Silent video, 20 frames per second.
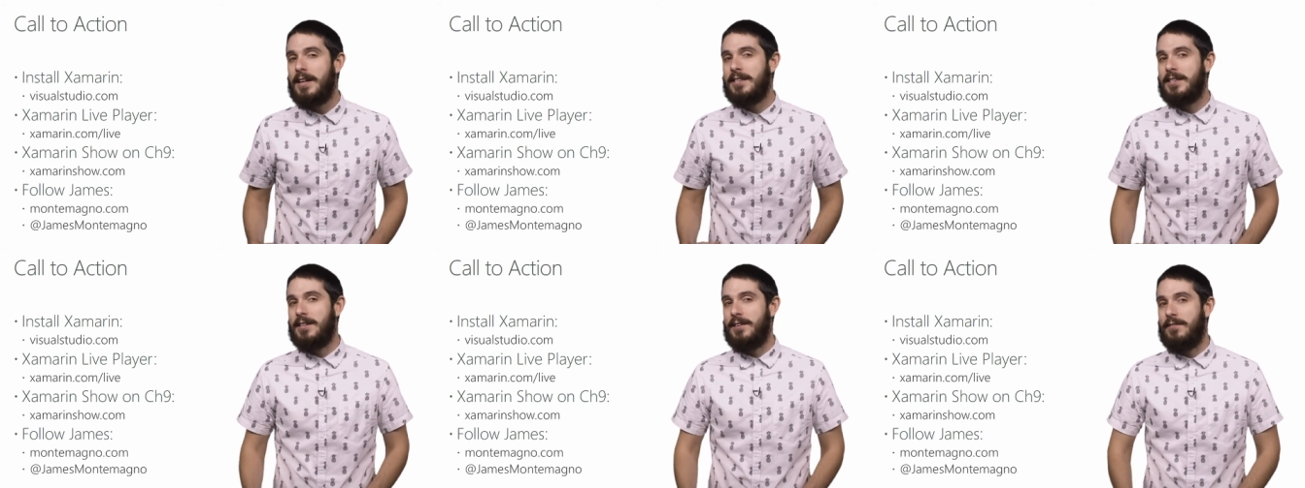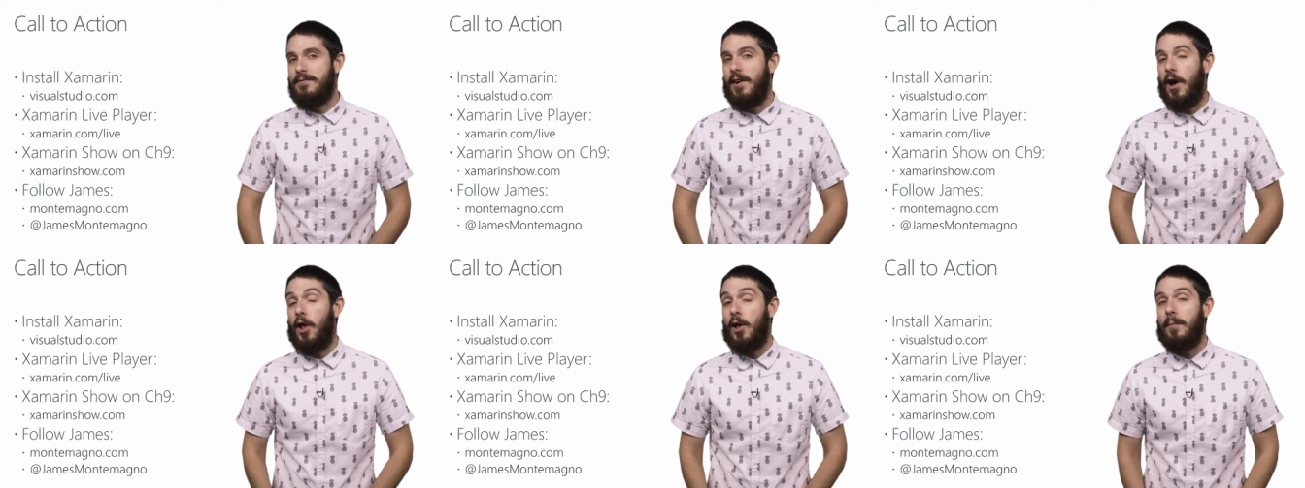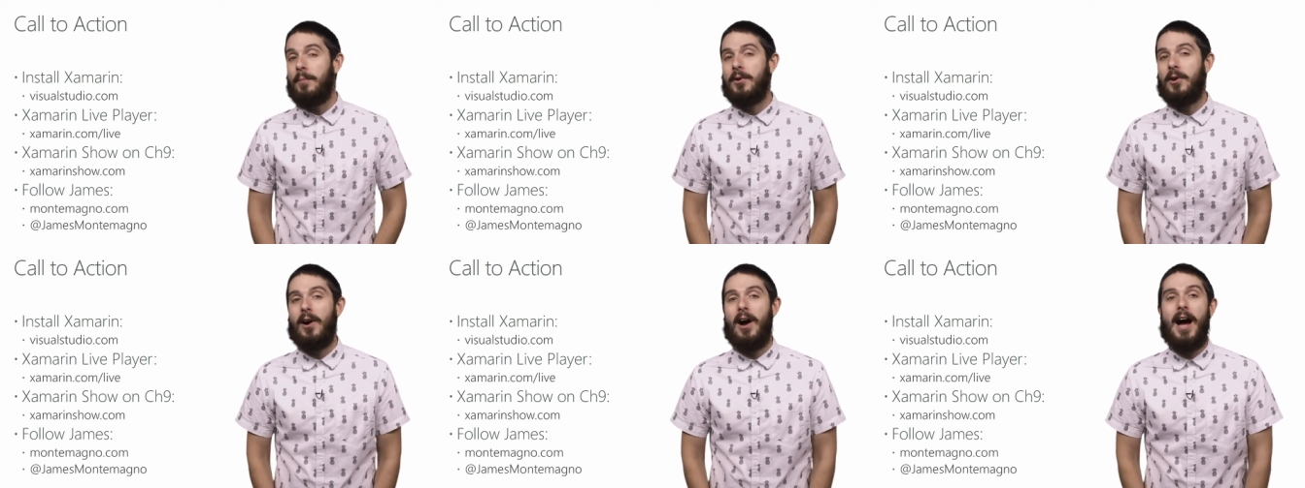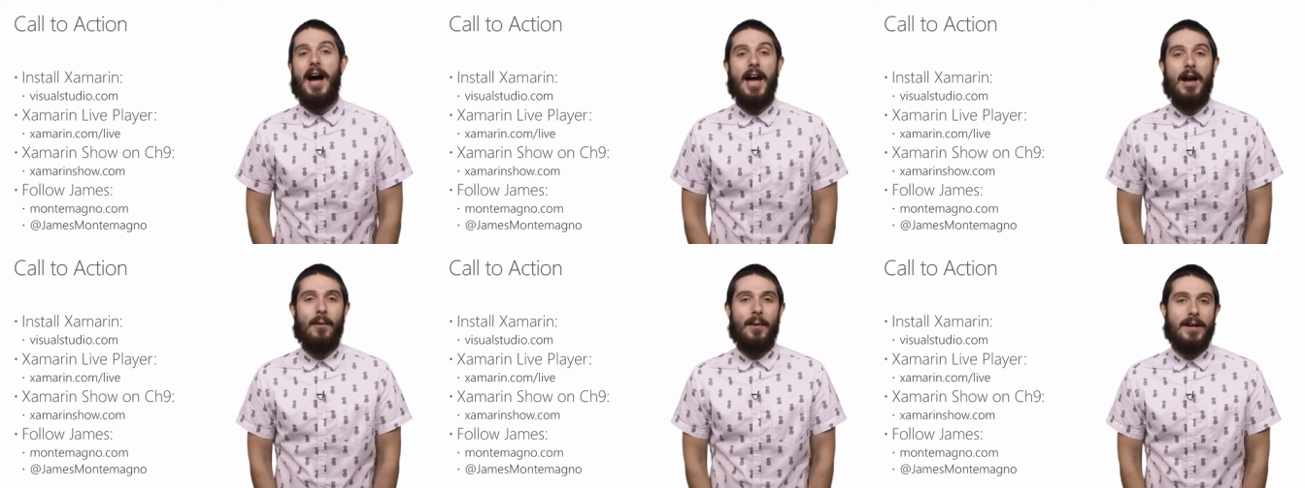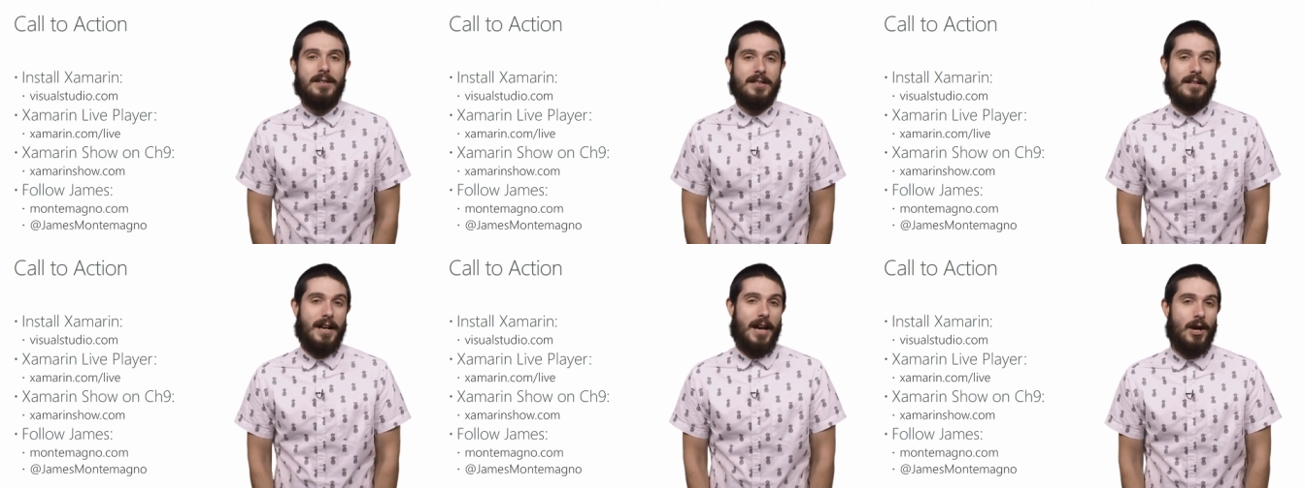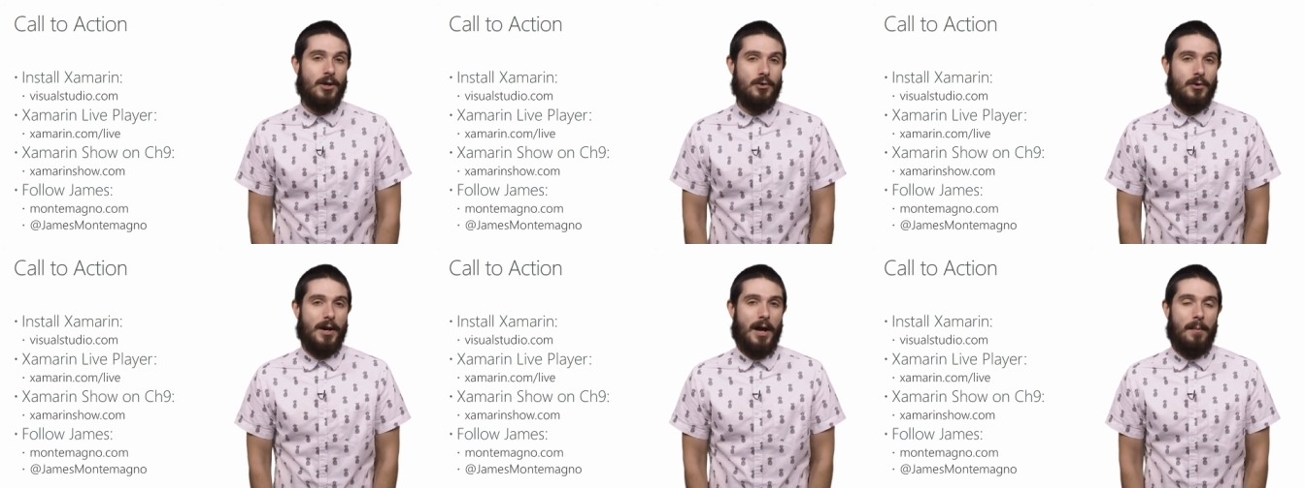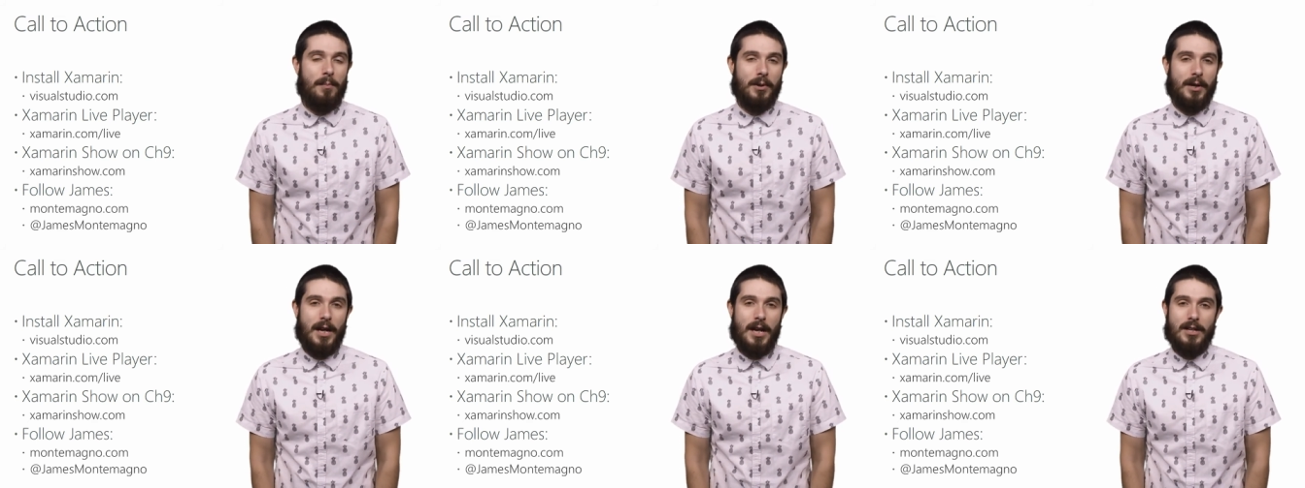to develop your iOS and Android
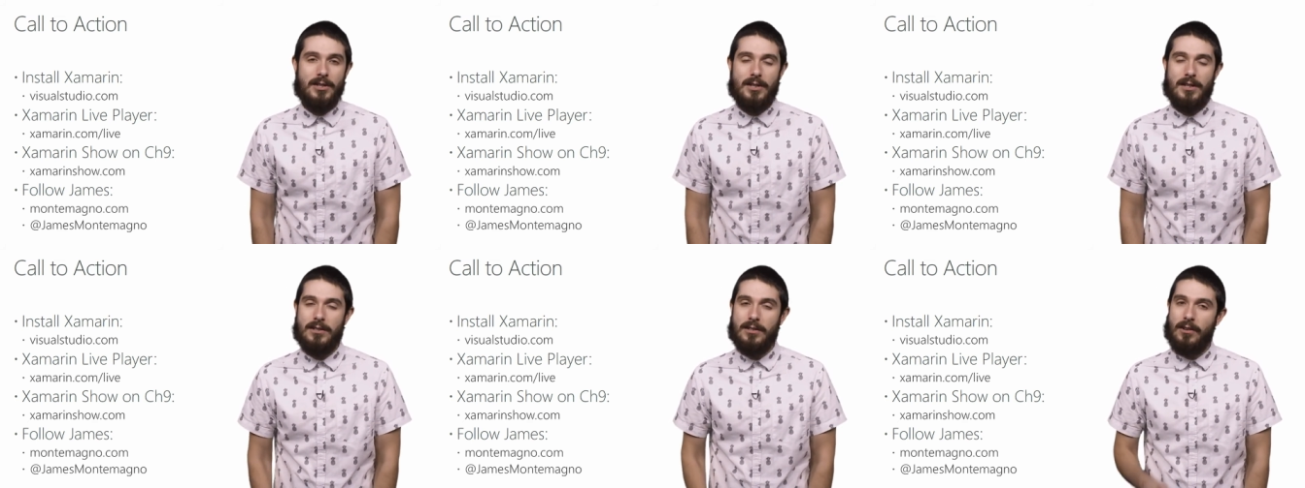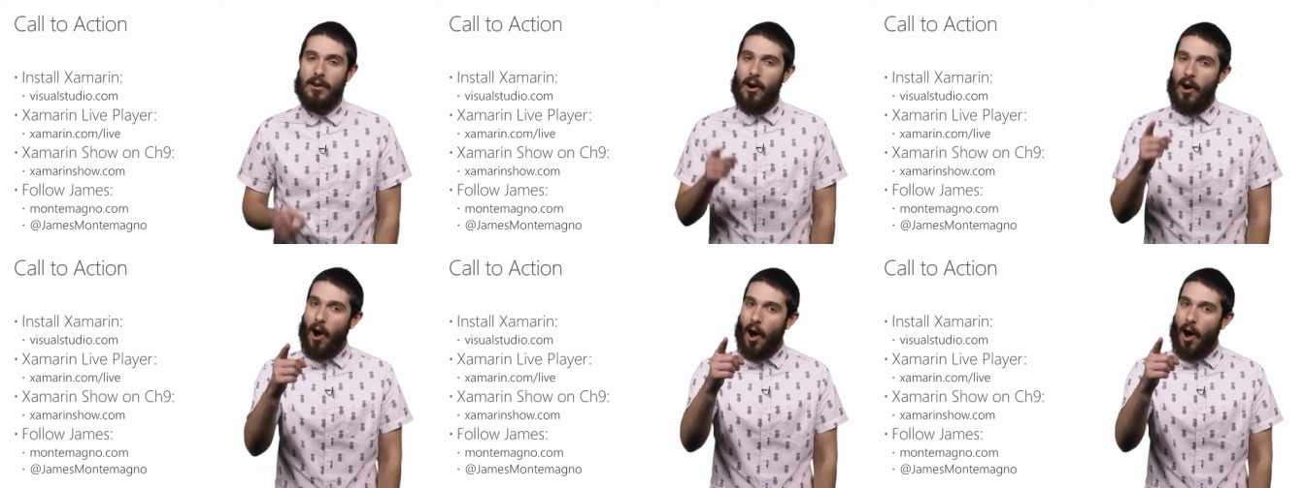applications